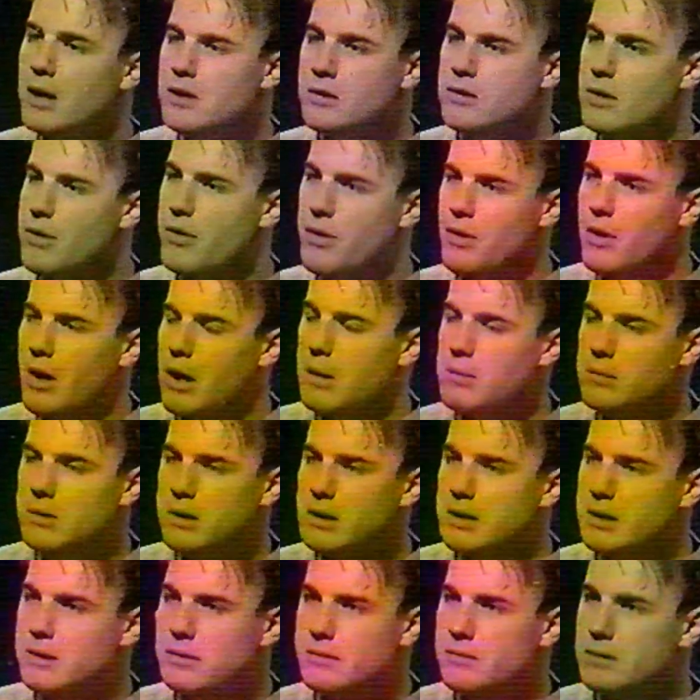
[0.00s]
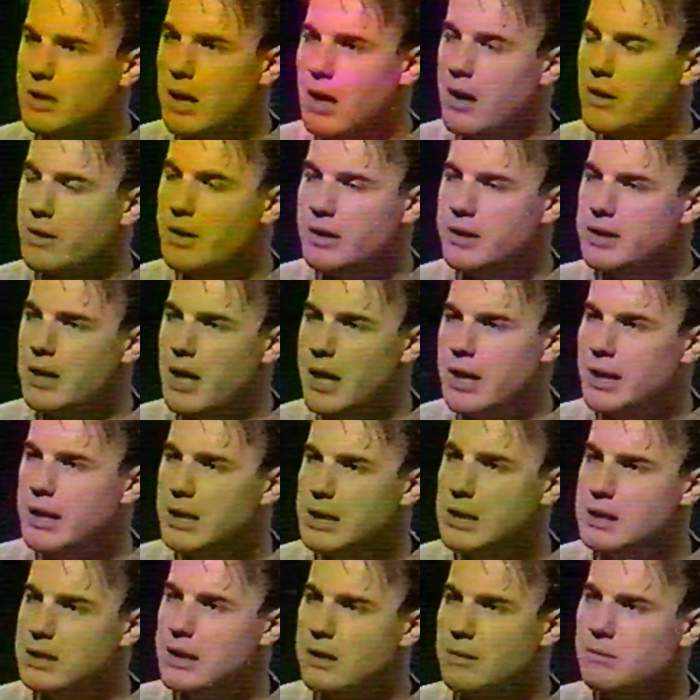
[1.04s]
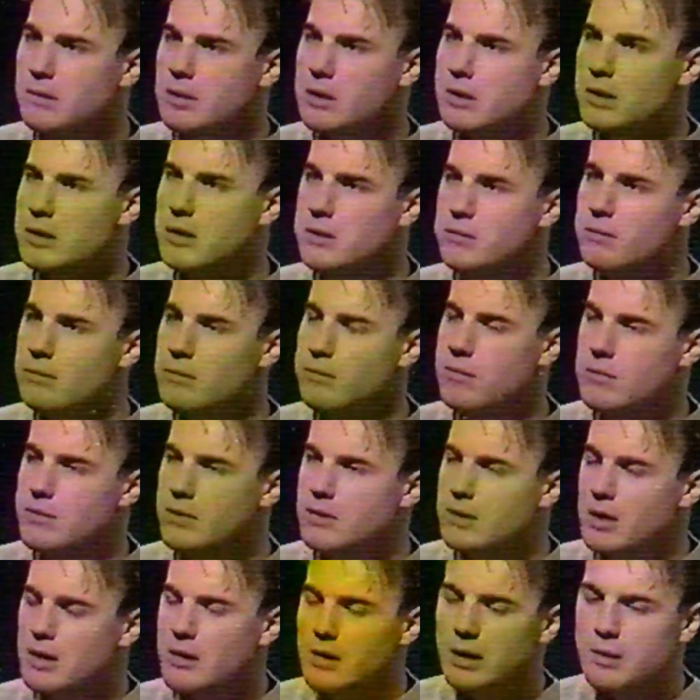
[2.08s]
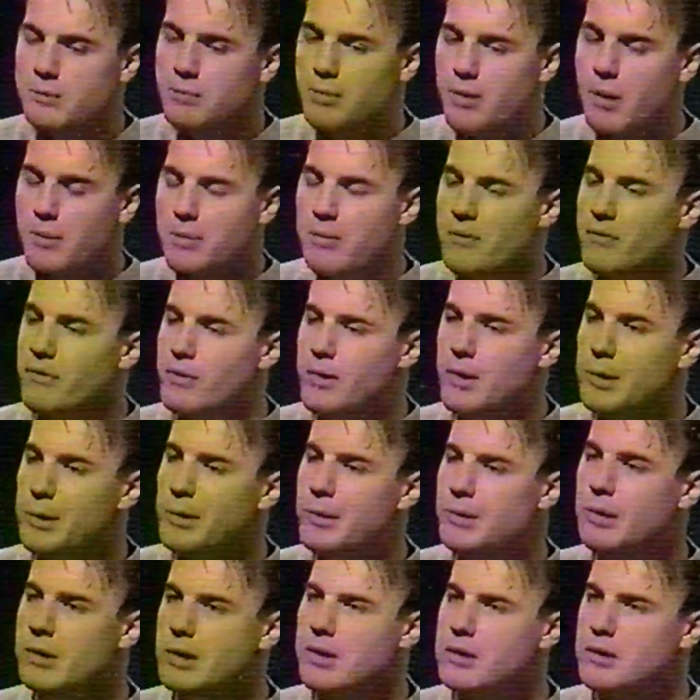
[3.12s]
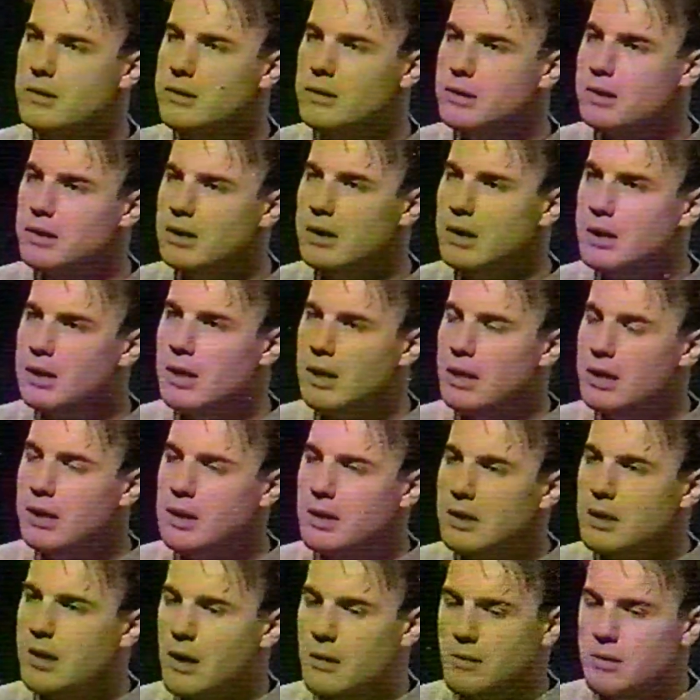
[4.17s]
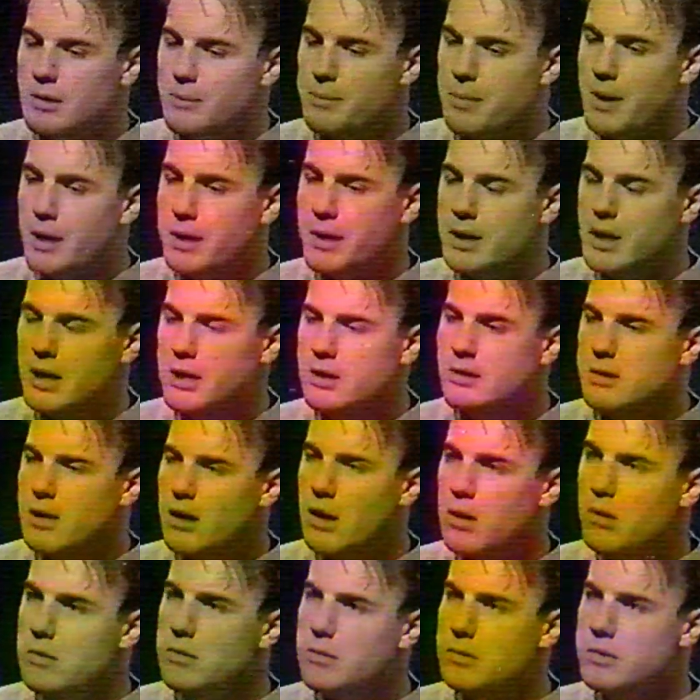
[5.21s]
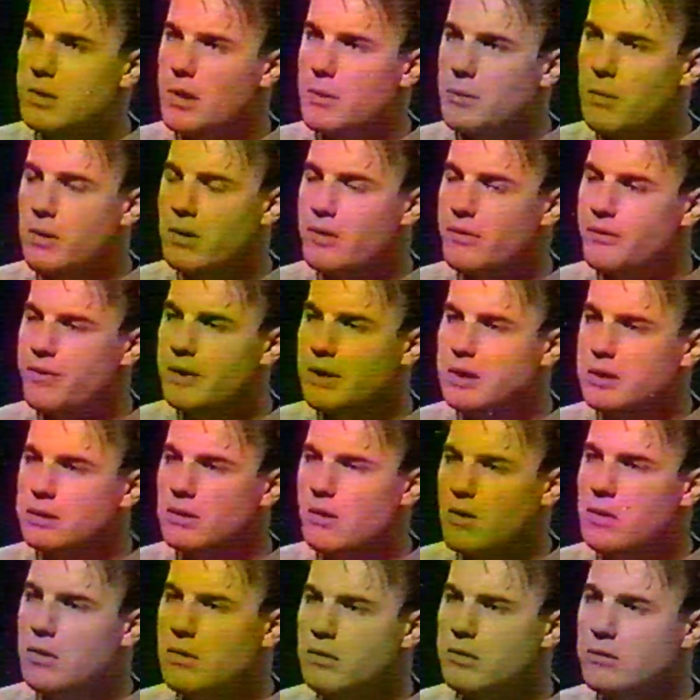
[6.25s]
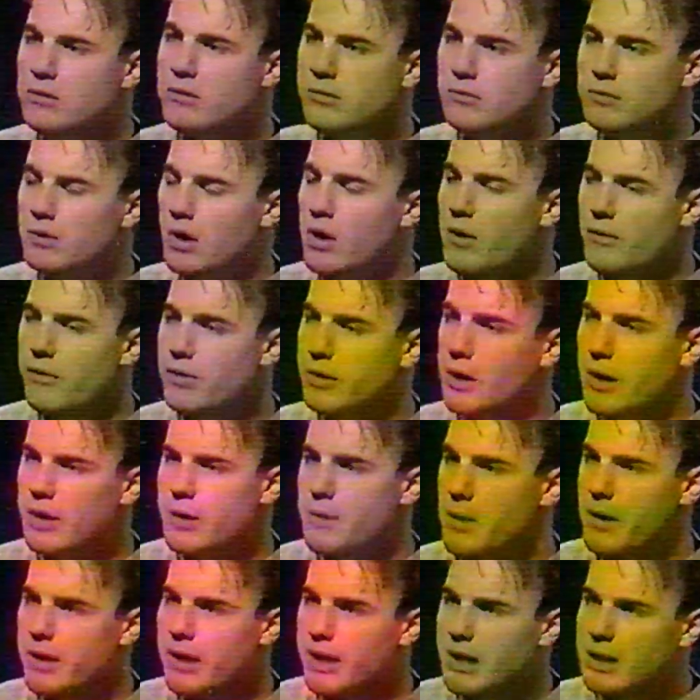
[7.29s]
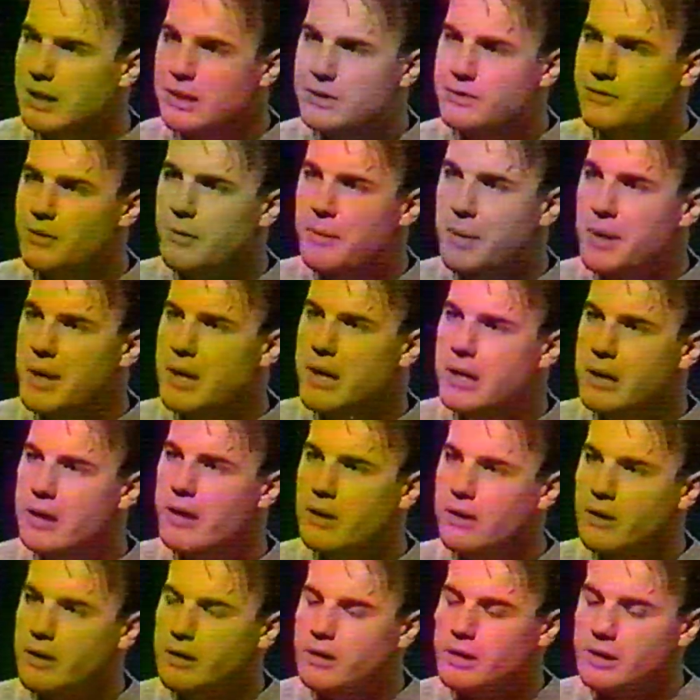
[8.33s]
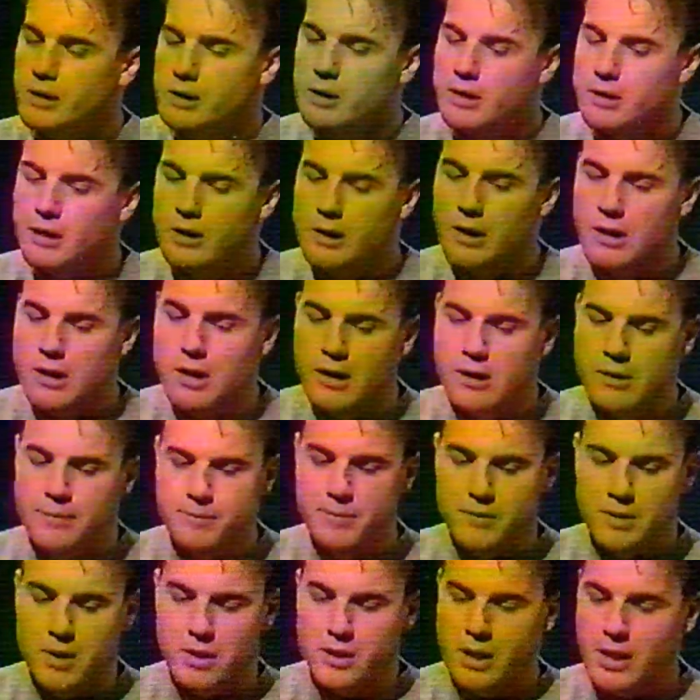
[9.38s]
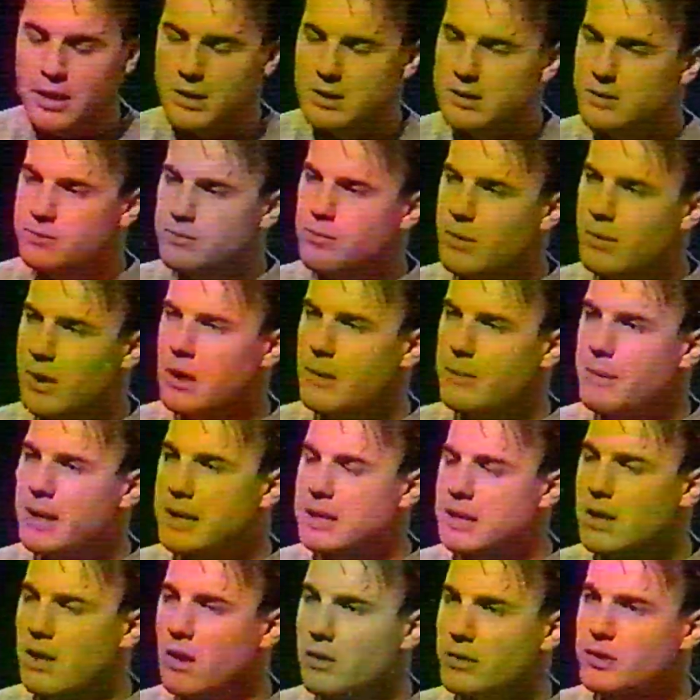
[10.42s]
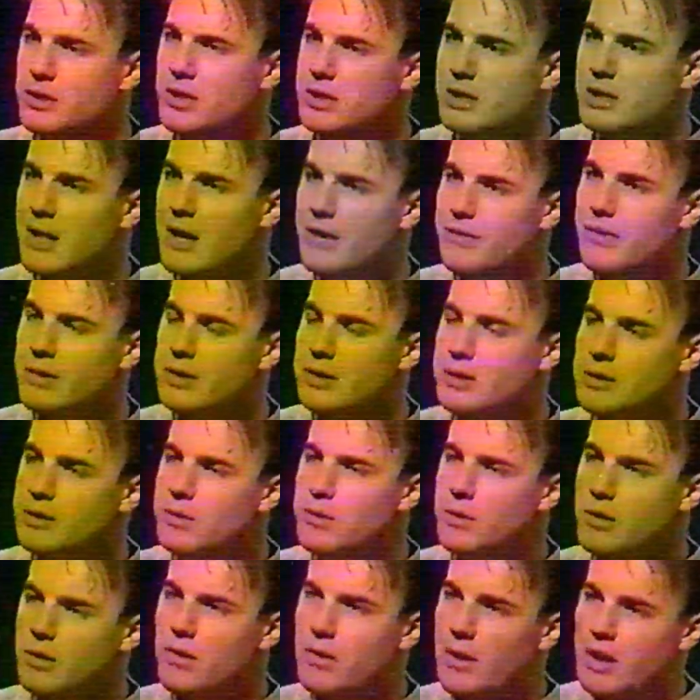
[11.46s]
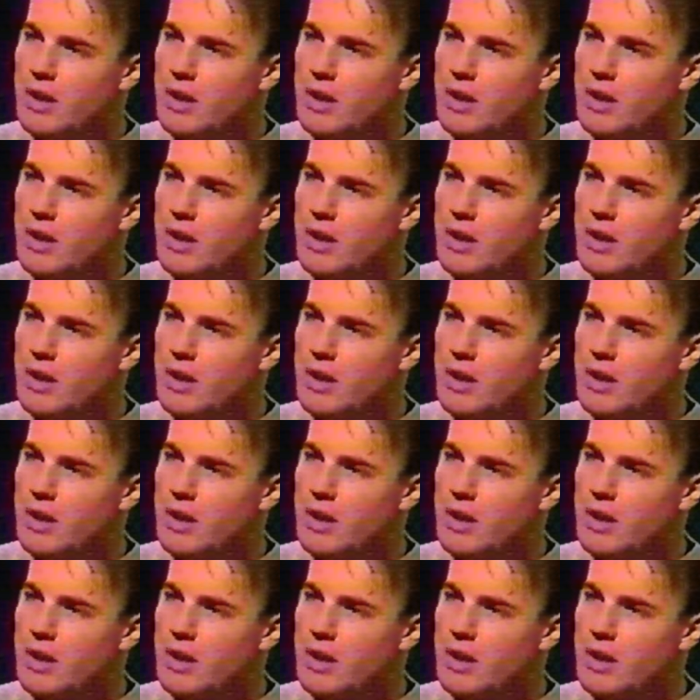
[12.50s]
So I thought, I'm going to get on a diet, and I'm going to eat proper food, and I'm going to buy nice clothes. I want to feel good, not for anyone else, for me. So that's why I made a conscious effort to do all that.